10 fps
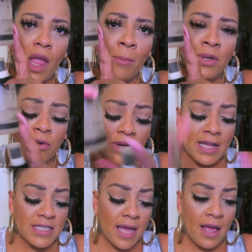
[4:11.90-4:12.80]
but look what
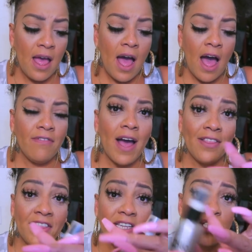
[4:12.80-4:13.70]
that's at. I've
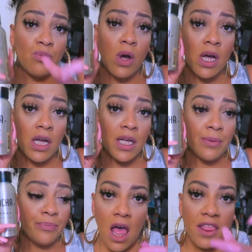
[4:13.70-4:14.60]
got this
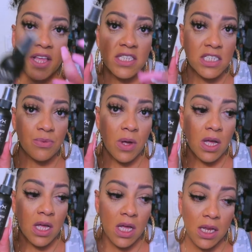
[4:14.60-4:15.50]
one, this
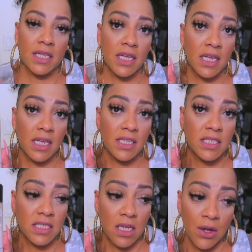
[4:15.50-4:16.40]
one,
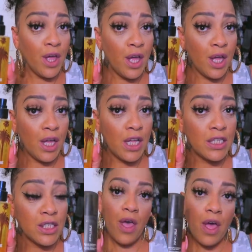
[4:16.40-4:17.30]
this,
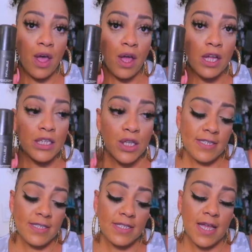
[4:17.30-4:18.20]
this, this,
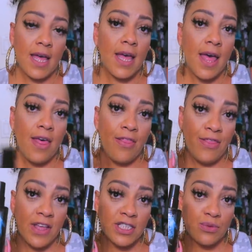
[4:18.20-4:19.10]
and
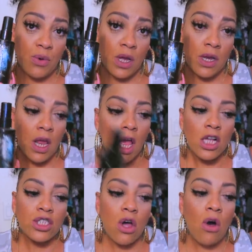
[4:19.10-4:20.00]
this one.
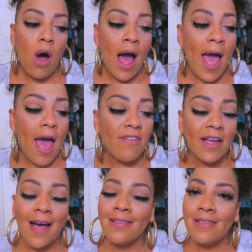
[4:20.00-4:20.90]
So I have
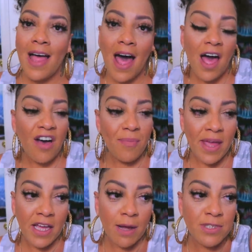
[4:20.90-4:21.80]
like a lot of
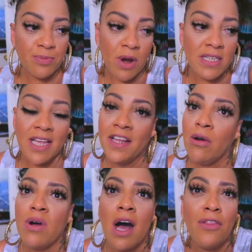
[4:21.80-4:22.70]
makeup sprays and
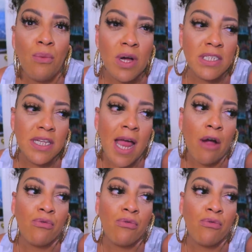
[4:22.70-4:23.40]
there were other ones that I